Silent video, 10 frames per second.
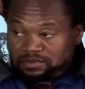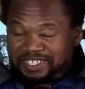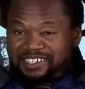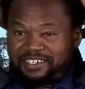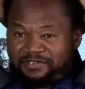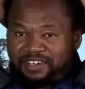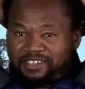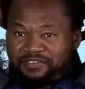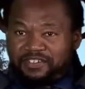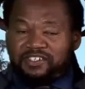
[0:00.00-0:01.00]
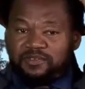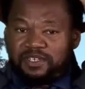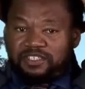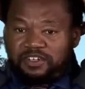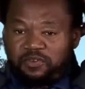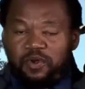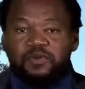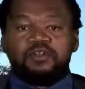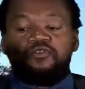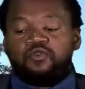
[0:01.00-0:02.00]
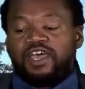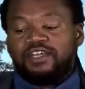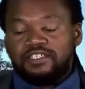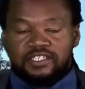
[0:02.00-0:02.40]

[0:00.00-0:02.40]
That's not philosophy so much. If you get into